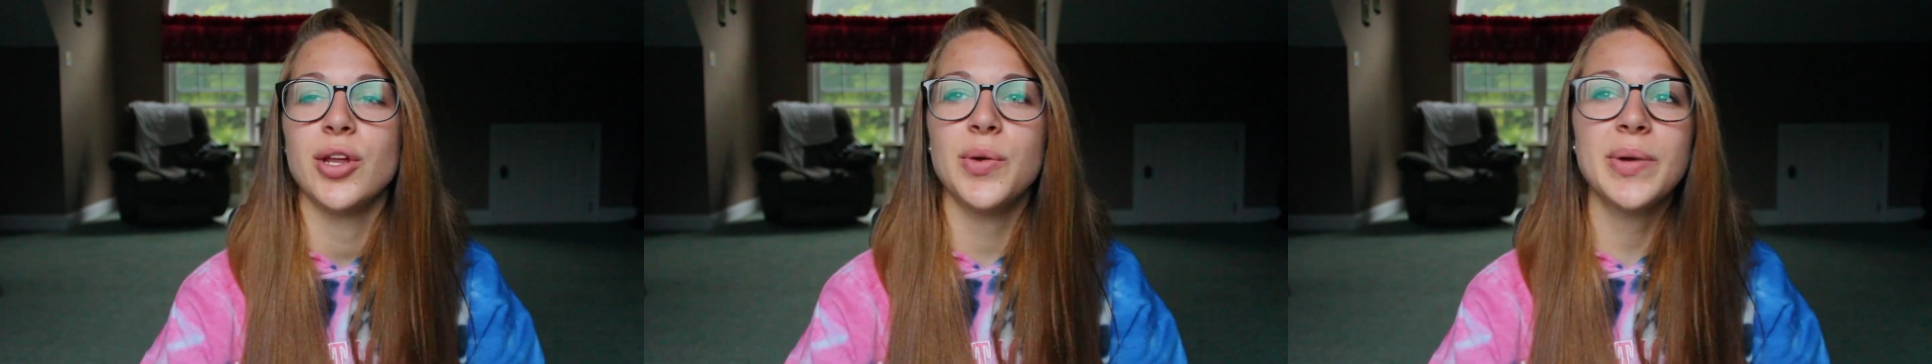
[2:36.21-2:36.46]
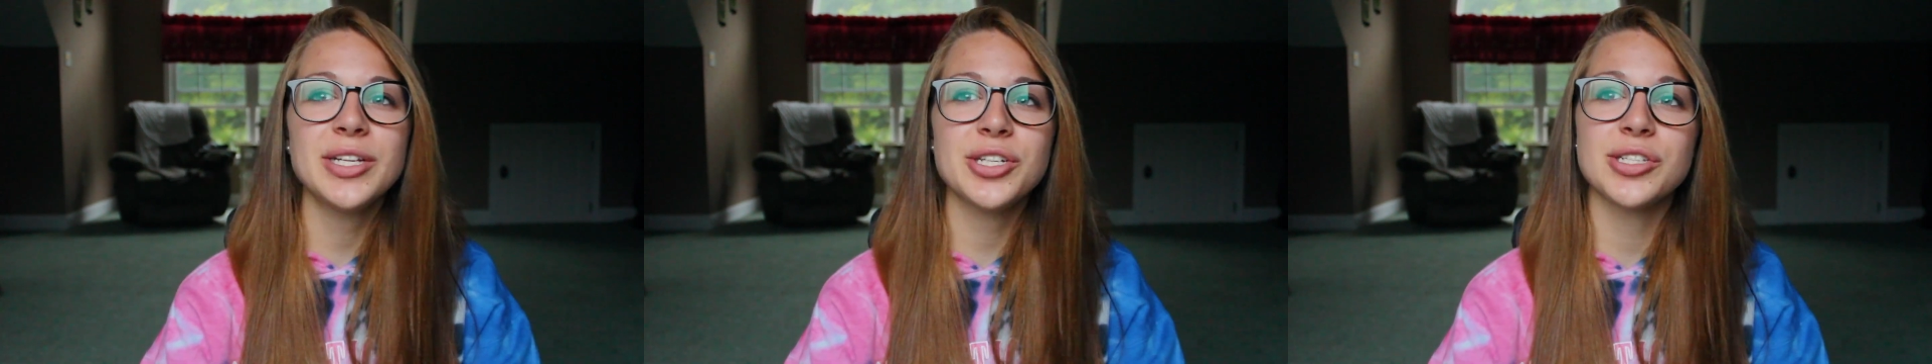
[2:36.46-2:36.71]
you
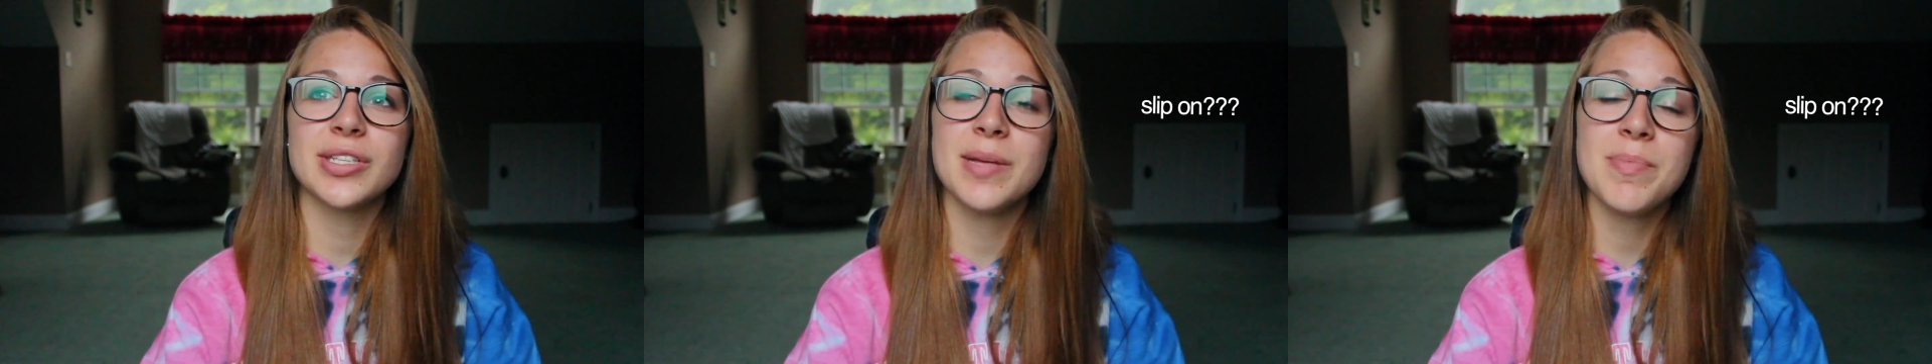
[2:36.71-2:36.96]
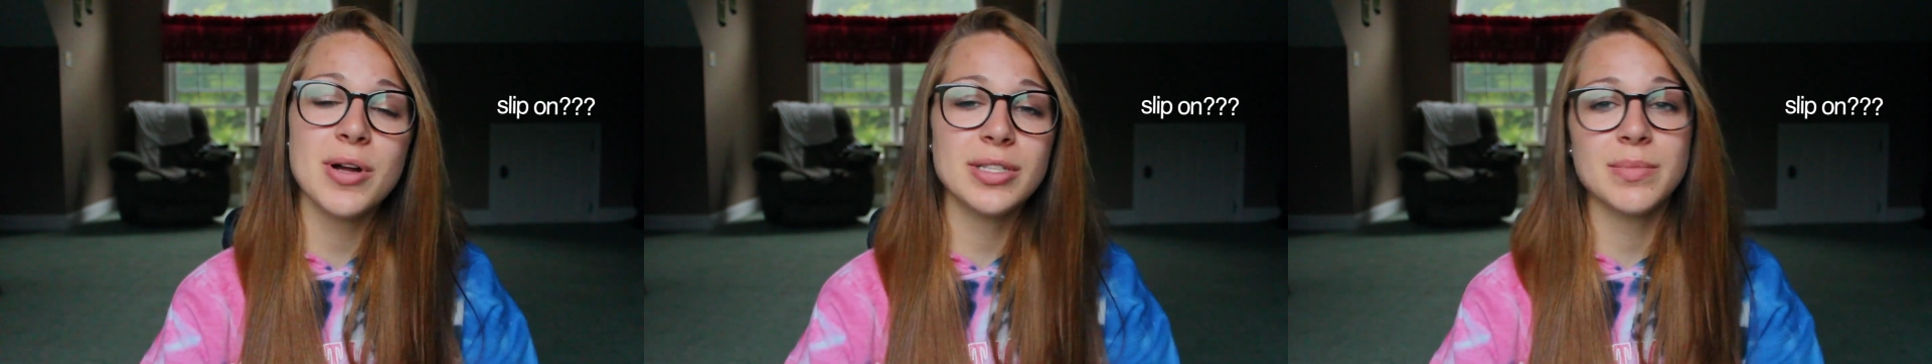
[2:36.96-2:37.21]
can just
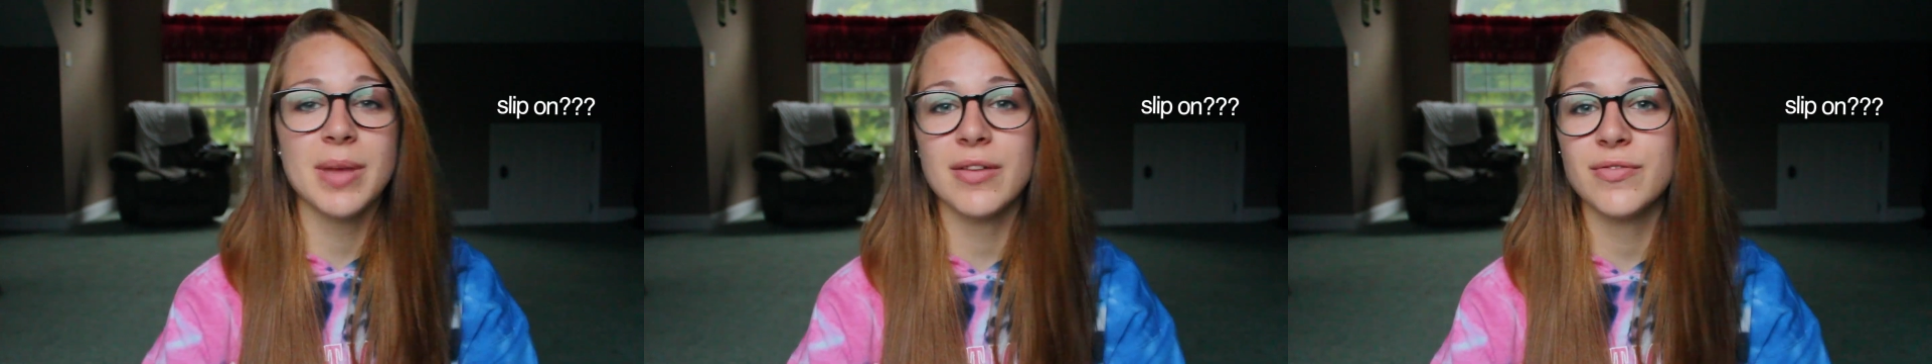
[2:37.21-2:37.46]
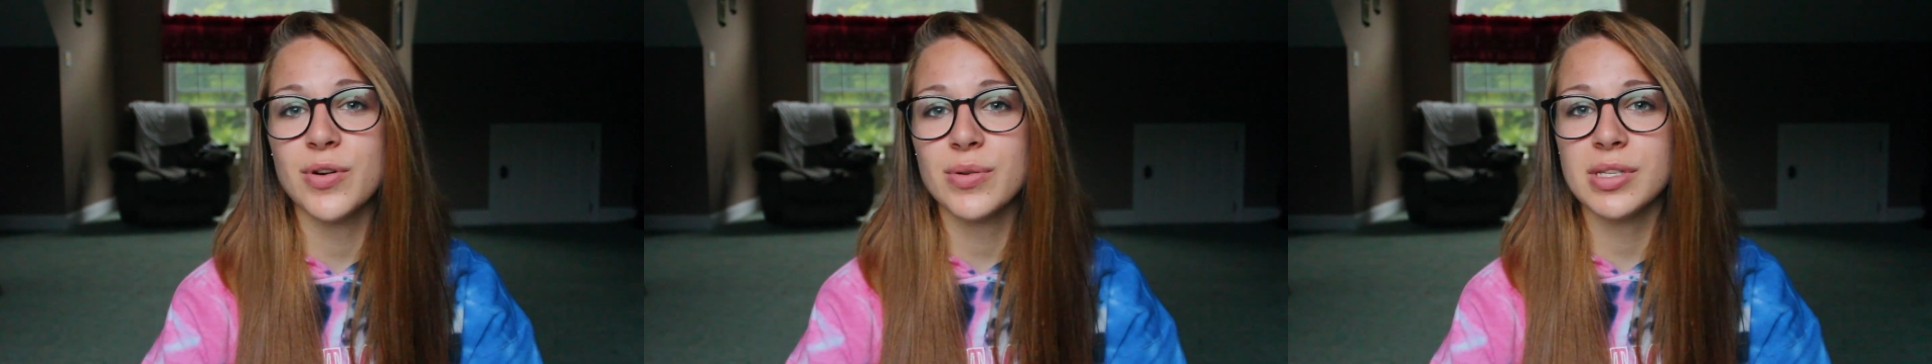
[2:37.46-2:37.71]
slip on some
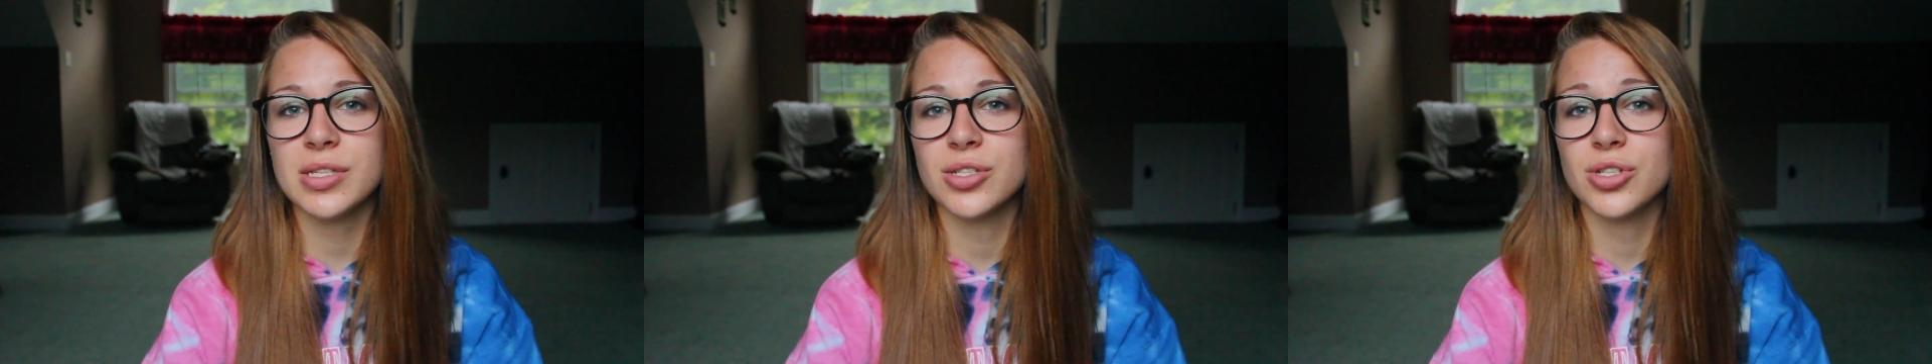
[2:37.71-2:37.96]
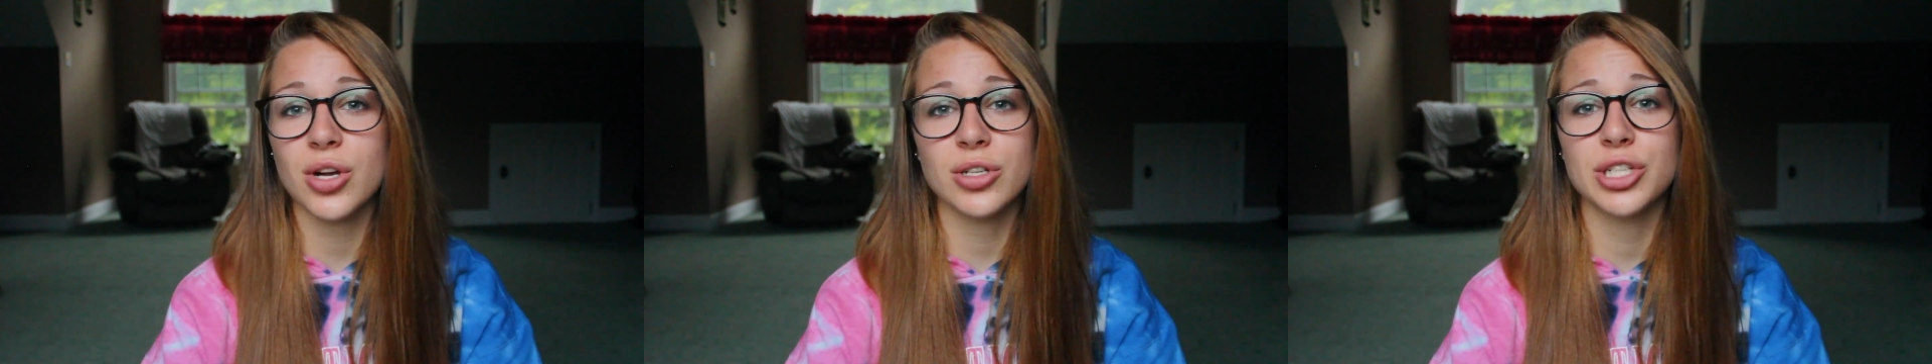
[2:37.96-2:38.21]
headphones,
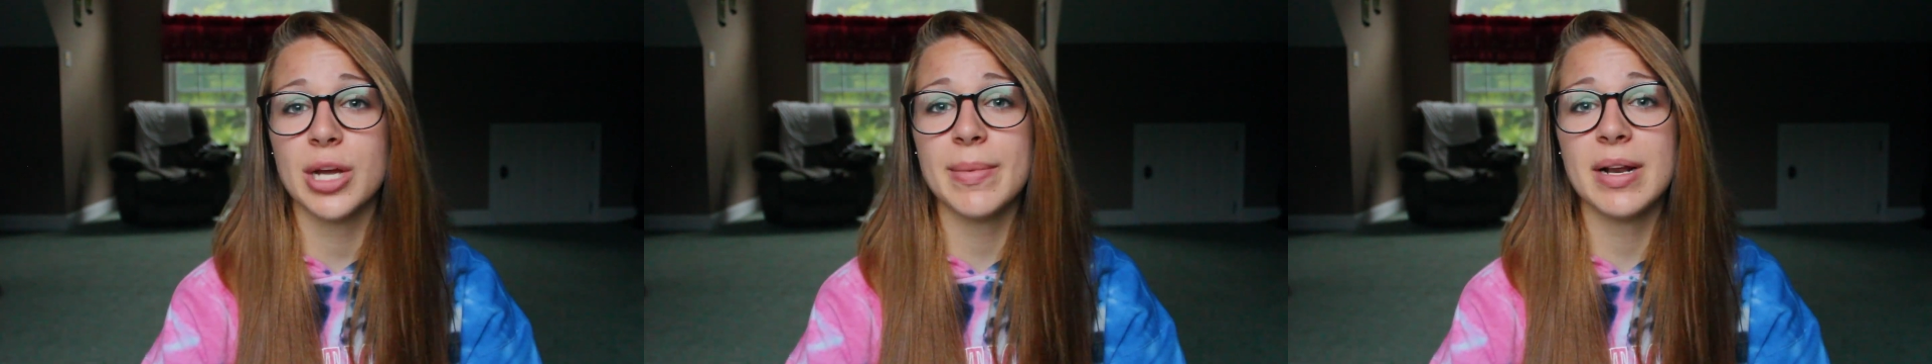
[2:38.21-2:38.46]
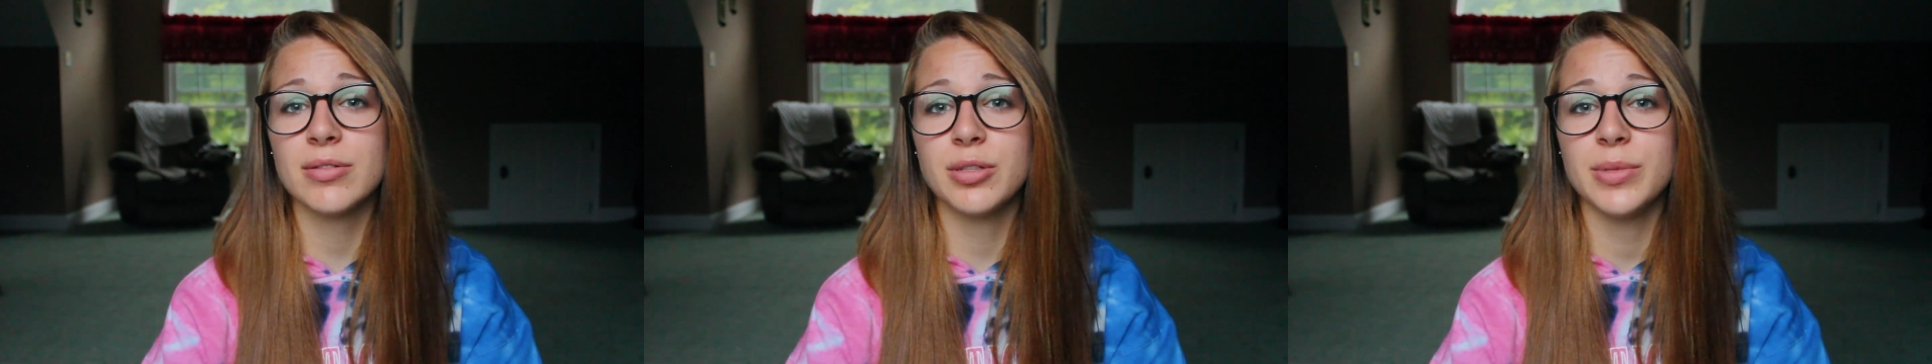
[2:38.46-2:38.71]
start
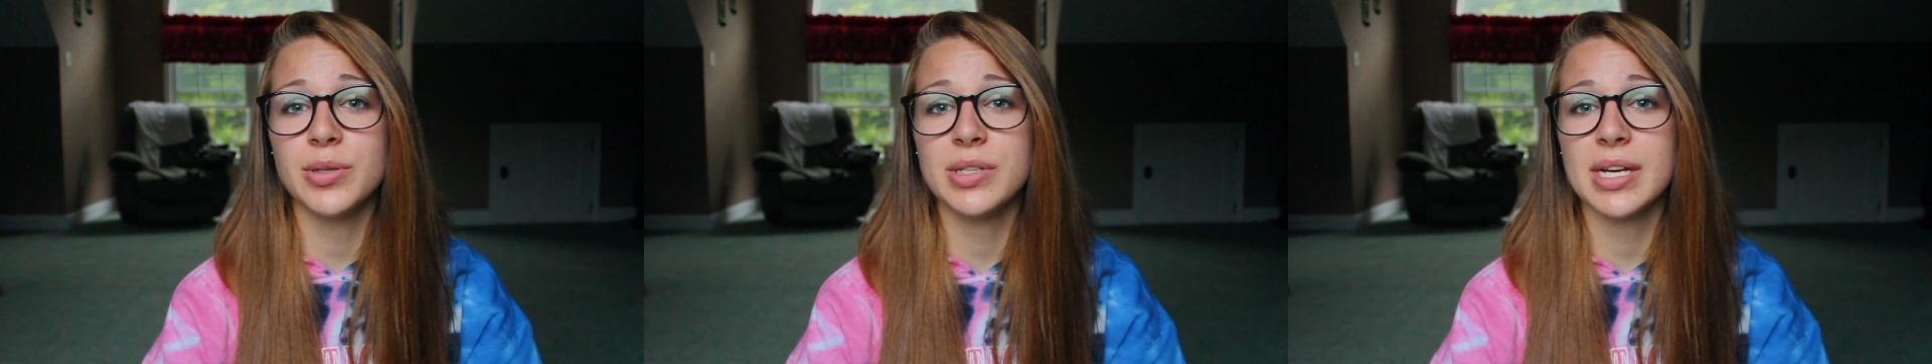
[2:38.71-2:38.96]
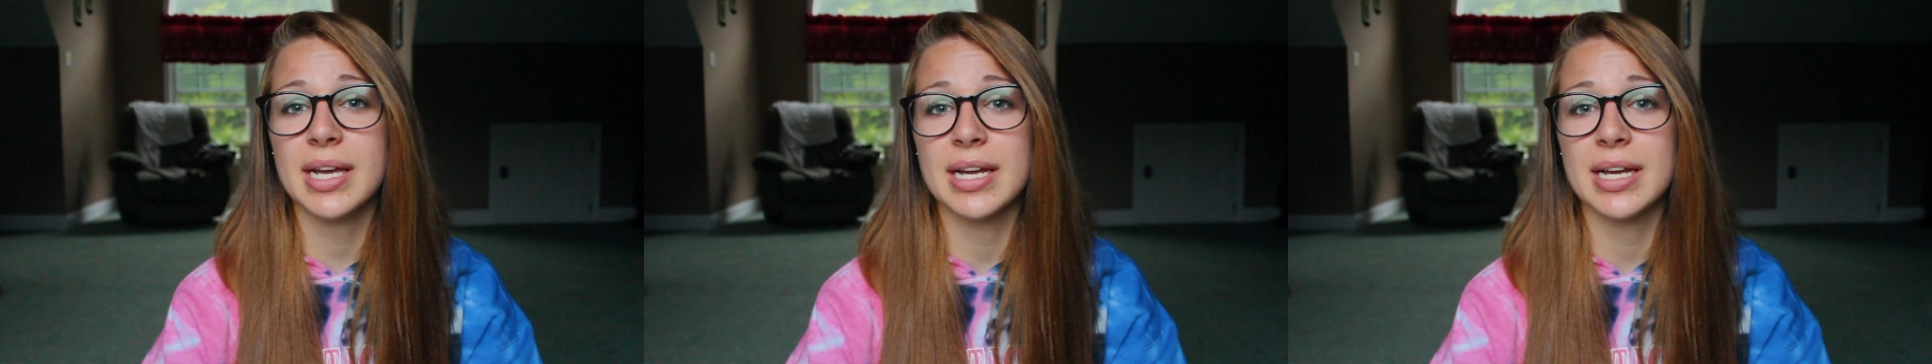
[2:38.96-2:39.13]
jamming out to music,